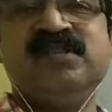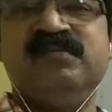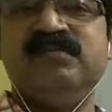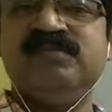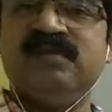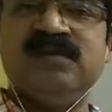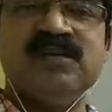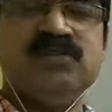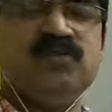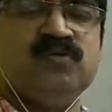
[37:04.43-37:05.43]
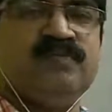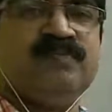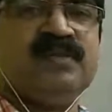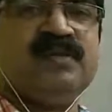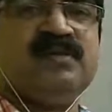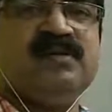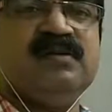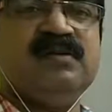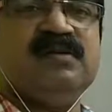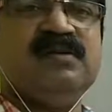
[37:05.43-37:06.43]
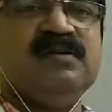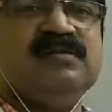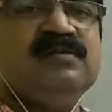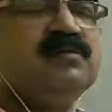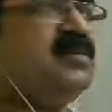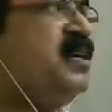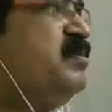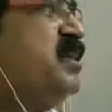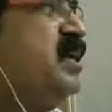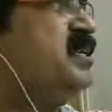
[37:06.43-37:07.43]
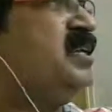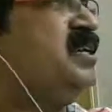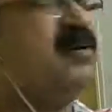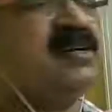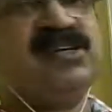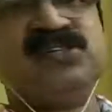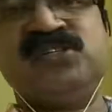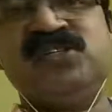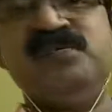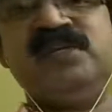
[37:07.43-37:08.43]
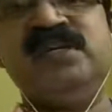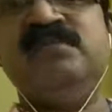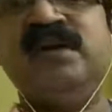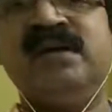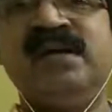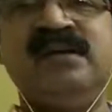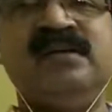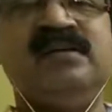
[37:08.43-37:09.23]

have gone through. That means there is an inverse relationship between demand and